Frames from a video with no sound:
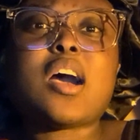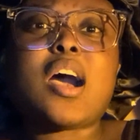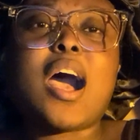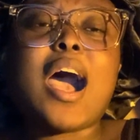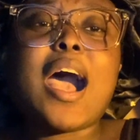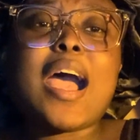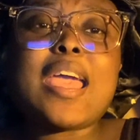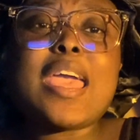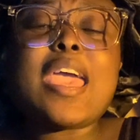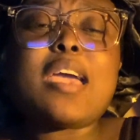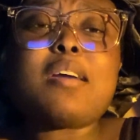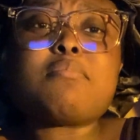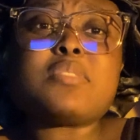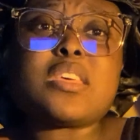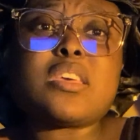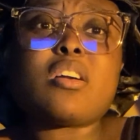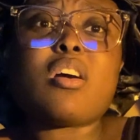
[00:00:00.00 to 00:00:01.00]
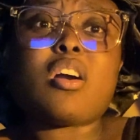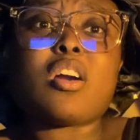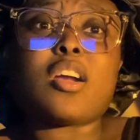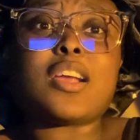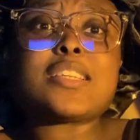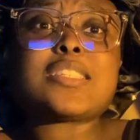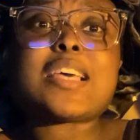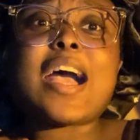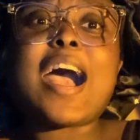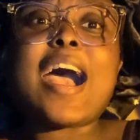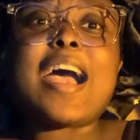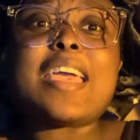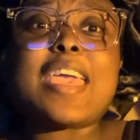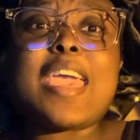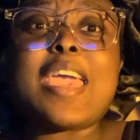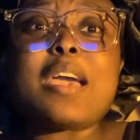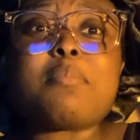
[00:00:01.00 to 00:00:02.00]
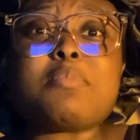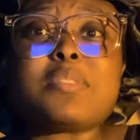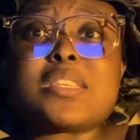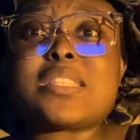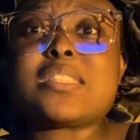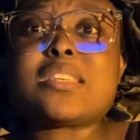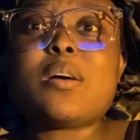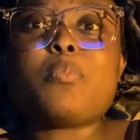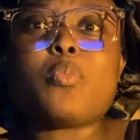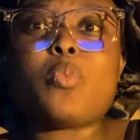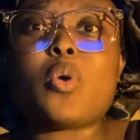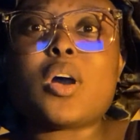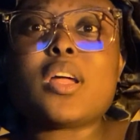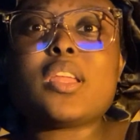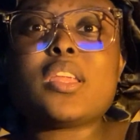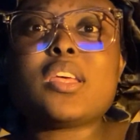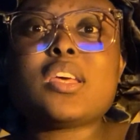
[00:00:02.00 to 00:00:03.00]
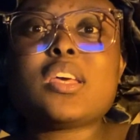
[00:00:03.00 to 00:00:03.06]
I am the art. I am the someone.